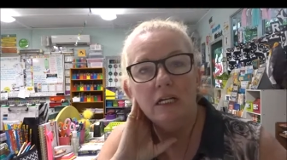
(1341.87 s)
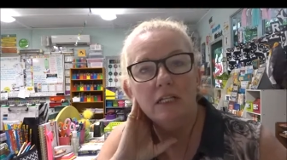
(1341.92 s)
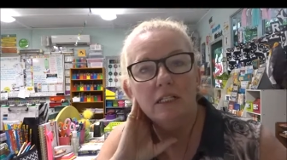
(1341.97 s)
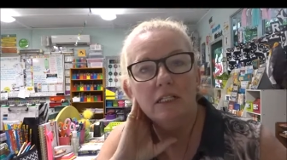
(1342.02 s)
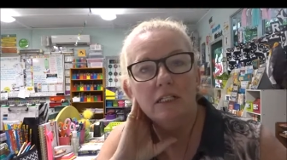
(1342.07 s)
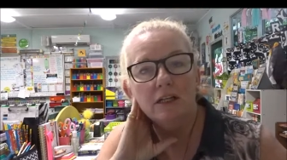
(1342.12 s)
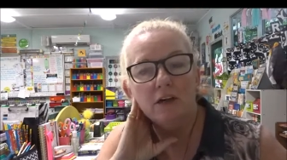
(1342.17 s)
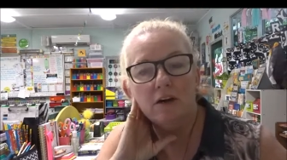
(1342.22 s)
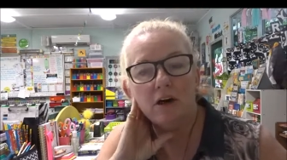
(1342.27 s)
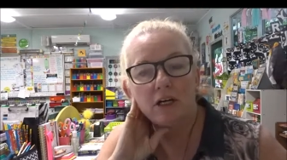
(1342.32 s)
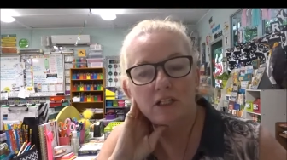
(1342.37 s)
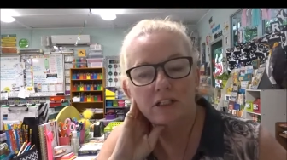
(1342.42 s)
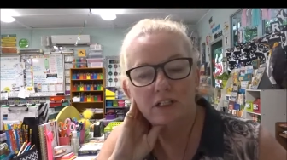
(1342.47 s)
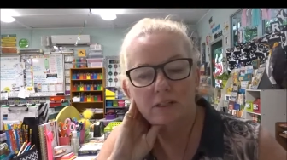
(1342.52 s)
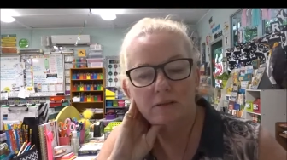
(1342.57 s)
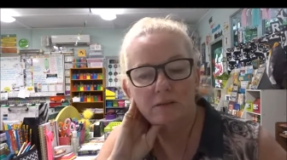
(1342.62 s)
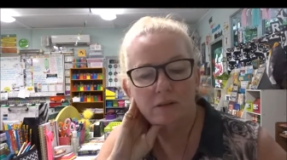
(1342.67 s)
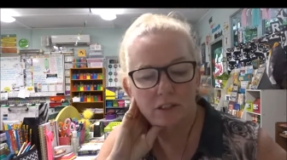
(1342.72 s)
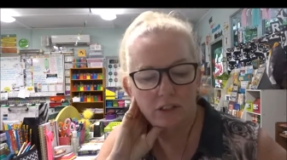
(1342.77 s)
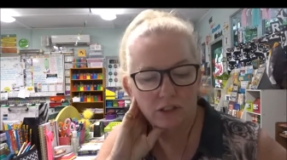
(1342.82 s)
So I
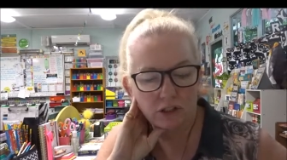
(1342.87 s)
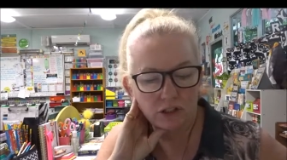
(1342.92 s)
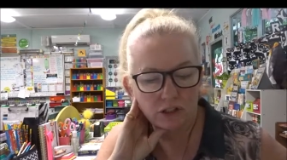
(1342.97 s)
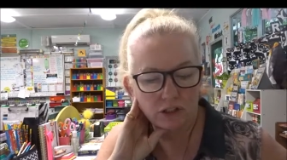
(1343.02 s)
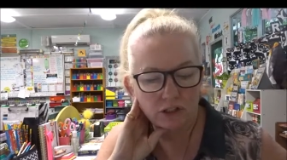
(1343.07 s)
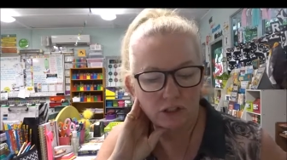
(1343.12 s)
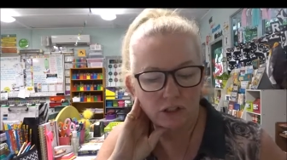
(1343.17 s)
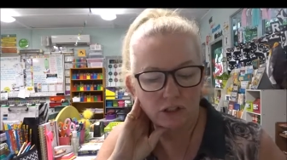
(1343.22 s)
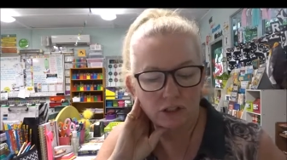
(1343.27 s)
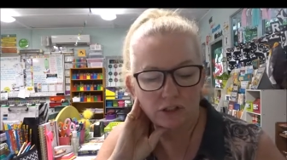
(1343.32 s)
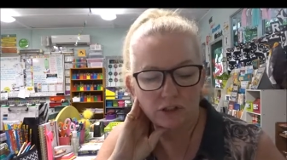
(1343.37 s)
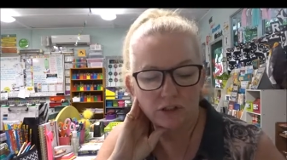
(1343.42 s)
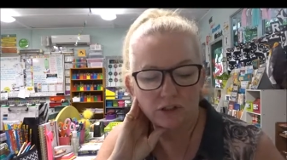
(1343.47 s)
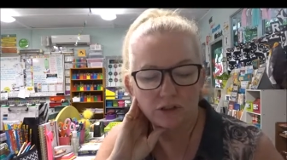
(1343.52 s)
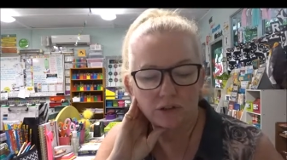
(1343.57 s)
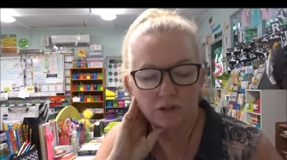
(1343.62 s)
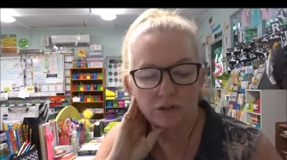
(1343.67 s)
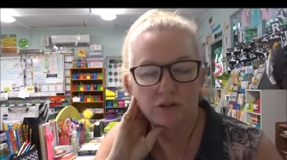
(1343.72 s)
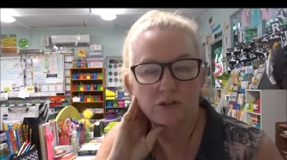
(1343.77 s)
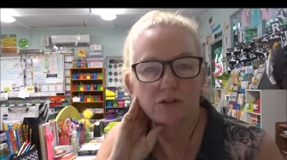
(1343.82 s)
just wanted
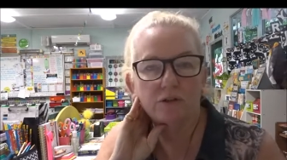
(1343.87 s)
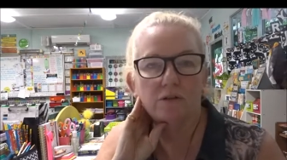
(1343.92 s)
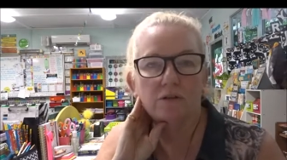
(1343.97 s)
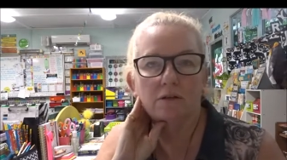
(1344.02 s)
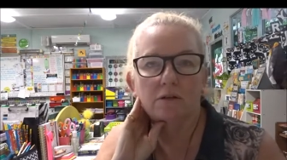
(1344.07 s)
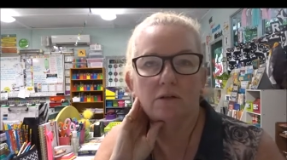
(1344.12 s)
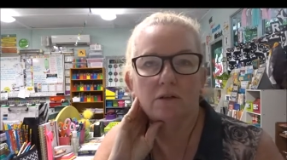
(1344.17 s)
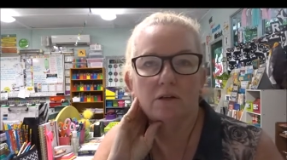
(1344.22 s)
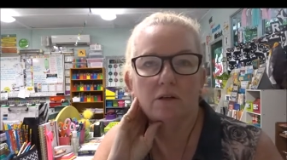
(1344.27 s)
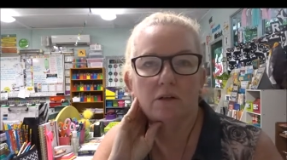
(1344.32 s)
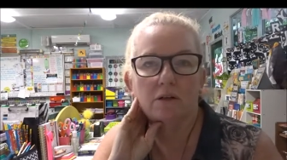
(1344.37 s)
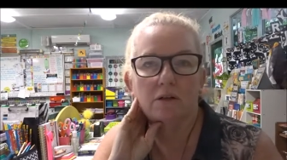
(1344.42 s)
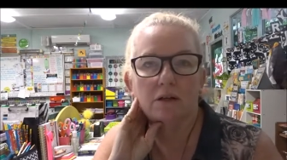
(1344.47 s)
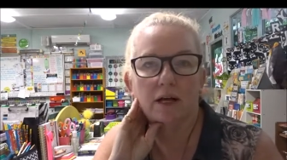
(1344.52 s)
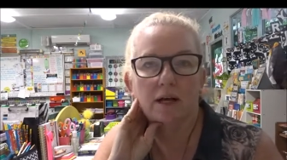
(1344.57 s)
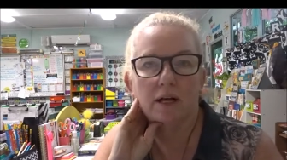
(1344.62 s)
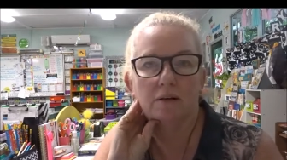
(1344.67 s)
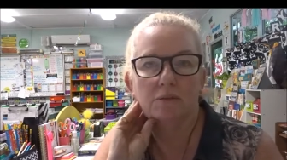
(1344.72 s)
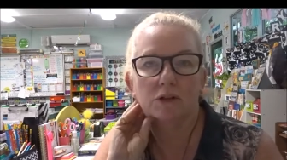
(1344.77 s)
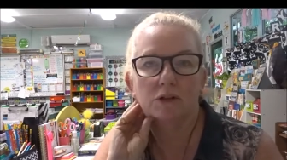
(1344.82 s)
to
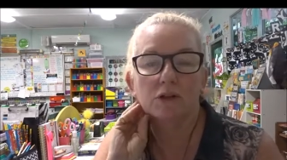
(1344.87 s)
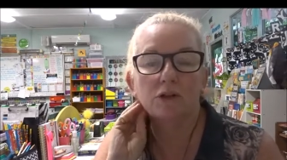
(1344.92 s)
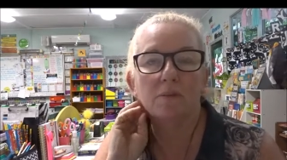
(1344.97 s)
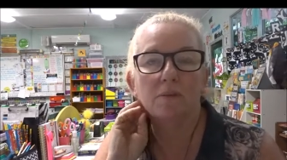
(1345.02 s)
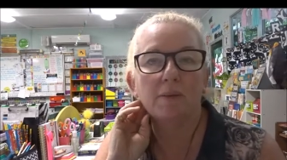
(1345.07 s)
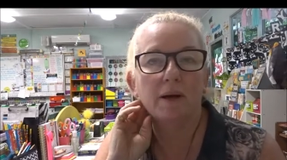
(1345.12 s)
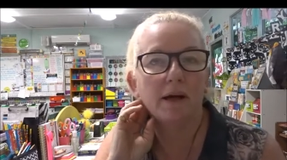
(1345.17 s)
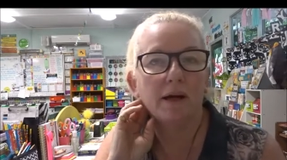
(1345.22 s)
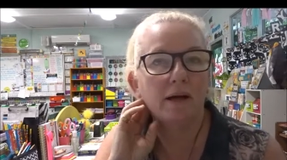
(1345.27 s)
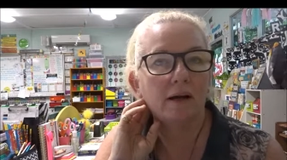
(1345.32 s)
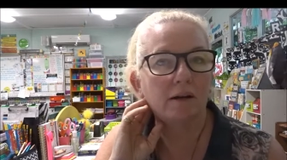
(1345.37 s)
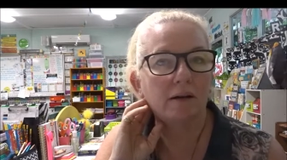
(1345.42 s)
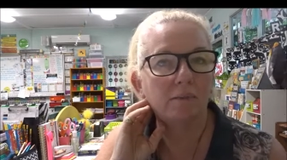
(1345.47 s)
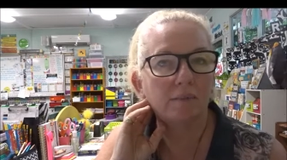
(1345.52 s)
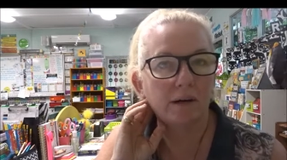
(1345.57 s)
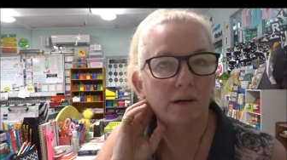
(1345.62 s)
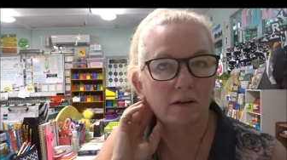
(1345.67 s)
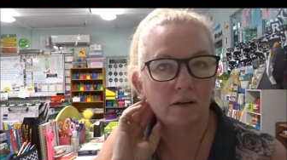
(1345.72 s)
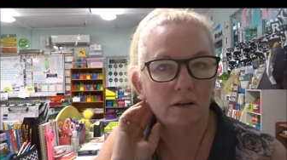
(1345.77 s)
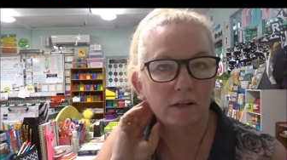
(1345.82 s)
talk about
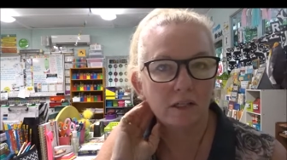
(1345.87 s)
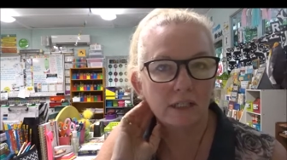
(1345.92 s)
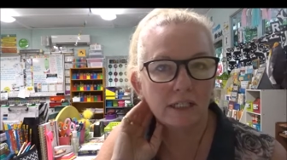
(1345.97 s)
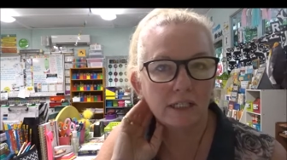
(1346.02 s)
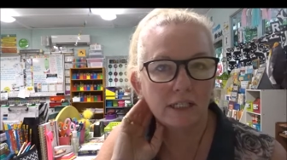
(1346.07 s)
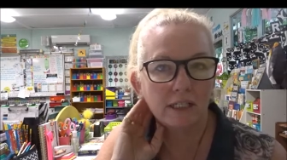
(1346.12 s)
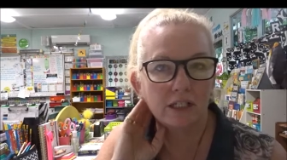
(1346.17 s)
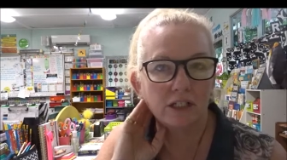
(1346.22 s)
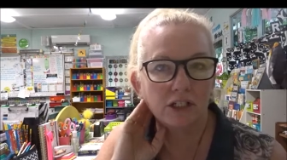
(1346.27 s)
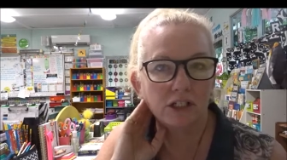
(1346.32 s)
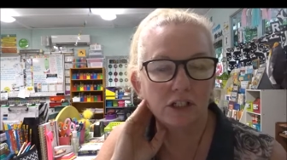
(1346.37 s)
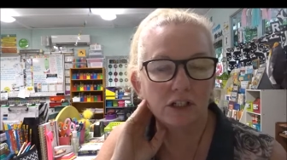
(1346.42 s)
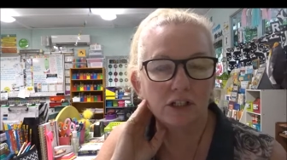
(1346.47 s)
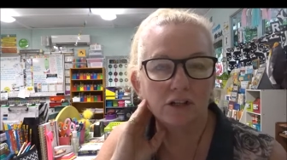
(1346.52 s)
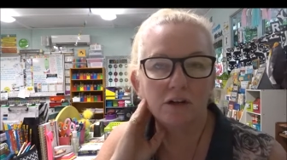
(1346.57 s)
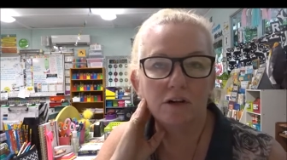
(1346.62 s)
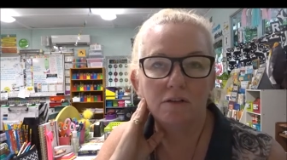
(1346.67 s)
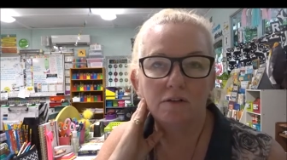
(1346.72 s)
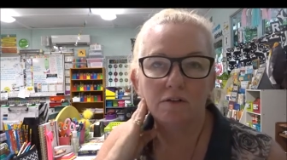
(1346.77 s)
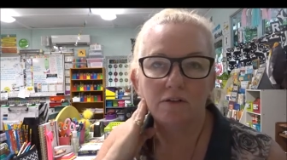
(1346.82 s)
parent-teacher
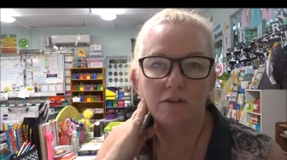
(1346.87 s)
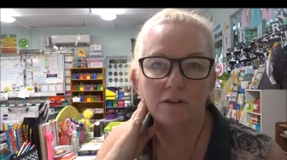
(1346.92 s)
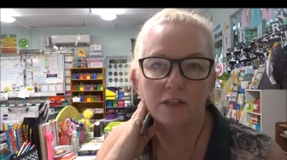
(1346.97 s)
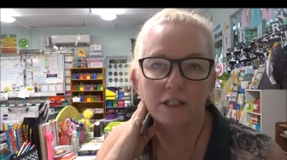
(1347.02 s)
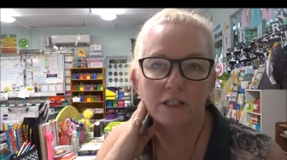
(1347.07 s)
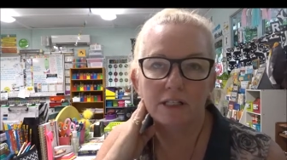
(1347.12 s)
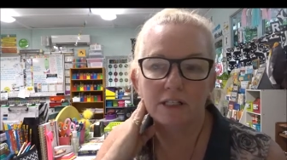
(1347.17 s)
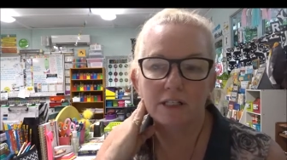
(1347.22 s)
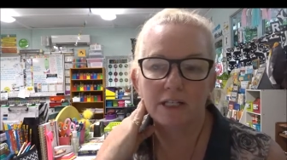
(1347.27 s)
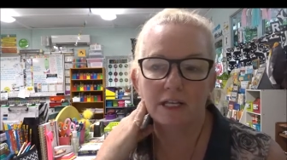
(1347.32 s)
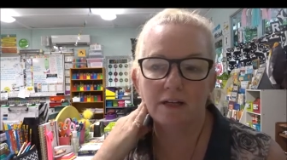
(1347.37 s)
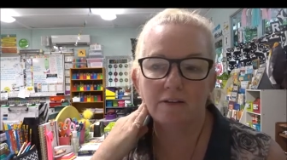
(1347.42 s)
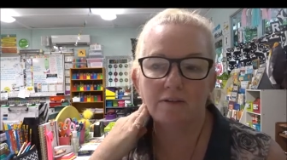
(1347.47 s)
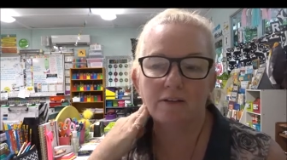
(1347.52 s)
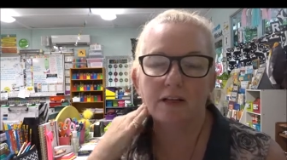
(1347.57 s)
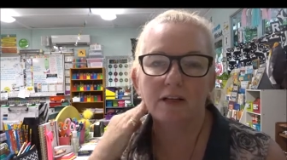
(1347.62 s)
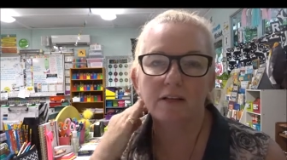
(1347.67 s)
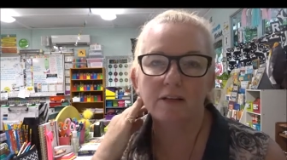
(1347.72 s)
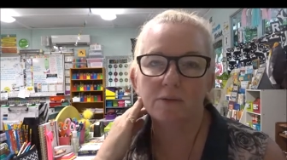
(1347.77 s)
conference evening.